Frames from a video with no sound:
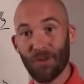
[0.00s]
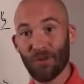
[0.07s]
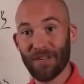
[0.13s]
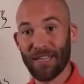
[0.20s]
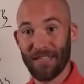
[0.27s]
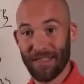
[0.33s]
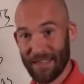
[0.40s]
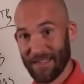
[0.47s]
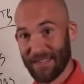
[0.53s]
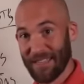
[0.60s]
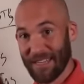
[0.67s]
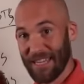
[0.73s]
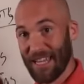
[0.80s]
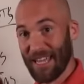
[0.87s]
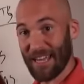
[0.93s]

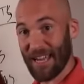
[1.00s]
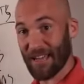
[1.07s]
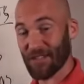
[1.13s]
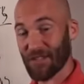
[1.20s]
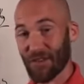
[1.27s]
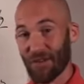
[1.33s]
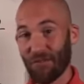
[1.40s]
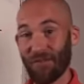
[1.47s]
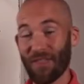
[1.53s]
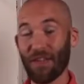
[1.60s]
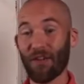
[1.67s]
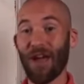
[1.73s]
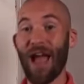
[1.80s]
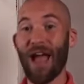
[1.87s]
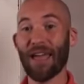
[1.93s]
the DNS server that
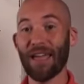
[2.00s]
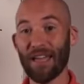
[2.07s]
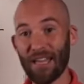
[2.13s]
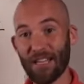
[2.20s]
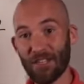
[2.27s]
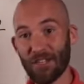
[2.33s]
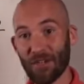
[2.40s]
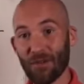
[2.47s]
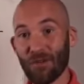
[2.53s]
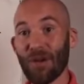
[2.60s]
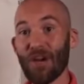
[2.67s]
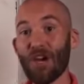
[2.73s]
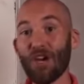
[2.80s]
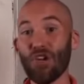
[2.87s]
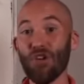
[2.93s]
you're hacking into,
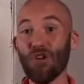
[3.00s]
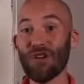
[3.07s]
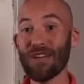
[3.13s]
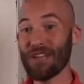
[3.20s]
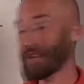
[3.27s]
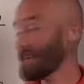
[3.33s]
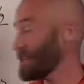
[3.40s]
you can